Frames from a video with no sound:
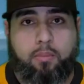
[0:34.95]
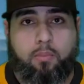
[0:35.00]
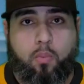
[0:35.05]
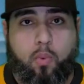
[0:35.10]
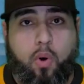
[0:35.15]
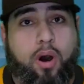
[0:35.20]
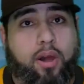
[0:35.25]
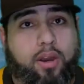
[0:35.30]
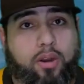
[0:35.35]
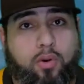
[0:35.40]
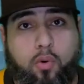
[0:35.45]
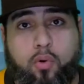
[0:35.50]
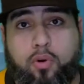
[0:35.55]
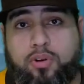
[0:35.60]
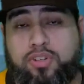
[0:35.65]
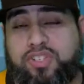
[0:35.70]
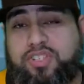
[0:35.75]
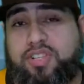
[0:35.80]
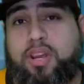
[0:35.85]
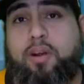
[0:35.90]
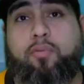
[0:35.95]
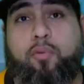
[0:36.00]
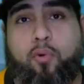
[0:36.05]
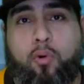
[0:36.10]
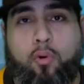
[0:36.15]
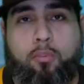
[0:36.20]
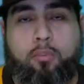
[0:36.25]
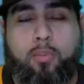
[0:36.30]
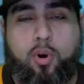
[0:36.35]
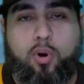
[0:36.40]
one or
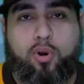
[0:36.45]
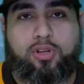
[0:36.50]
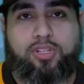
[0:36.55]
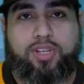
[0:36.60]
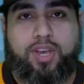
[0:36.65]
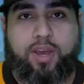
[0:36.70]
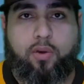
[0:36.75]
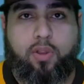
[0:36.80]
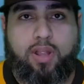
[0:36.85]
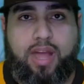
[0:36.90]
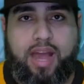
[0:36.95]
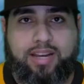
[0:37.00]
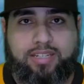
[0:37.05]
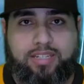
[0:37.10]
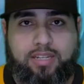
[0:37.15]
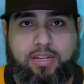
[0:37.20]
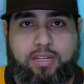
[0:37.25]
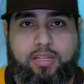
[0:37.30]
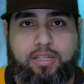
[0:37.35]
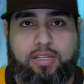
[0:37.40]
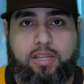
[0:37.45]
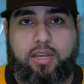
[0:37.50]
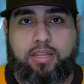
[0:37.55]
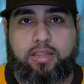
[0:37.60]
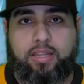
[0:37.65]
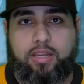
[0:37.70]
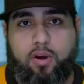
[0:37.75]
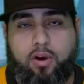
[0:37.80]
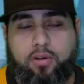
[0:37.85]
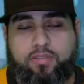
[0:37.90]
several motorcycle accidents
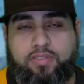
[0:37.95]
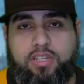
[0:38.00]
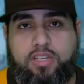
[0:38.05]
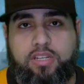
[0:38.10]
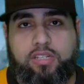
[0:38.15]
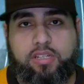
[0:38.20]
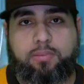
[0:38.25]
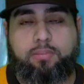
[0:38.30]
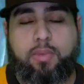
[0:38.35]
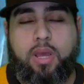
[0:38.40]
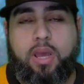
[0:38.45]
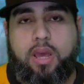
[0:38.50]
in the offseason.